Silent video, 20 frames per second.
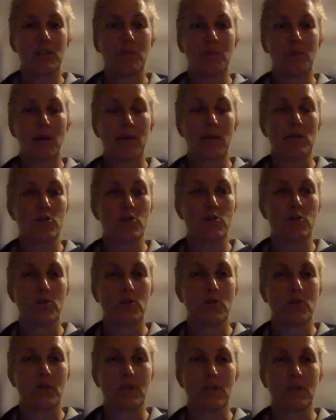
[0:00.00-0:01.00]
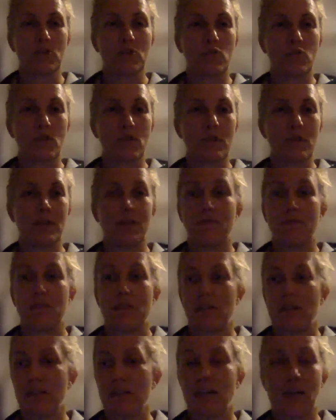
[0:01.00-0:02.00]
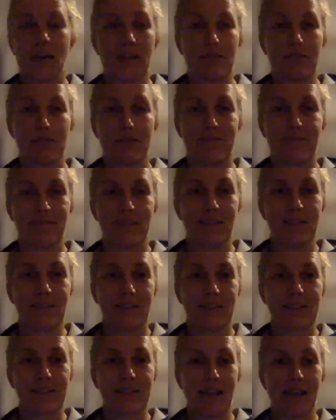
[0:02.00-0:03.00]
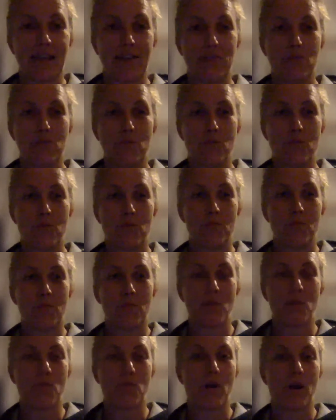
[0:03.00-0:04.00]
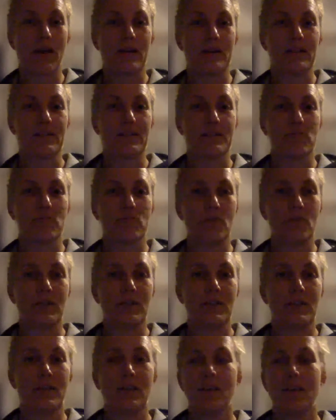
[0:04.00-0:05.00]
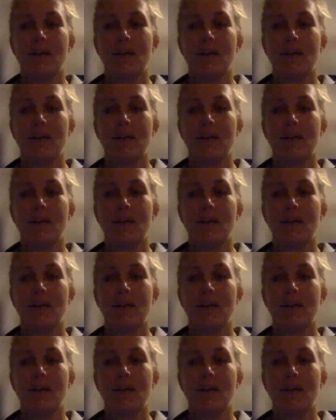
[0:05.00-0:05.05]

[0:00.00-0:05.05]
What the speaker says: be able to do in the street, given that you skate or ride in the street.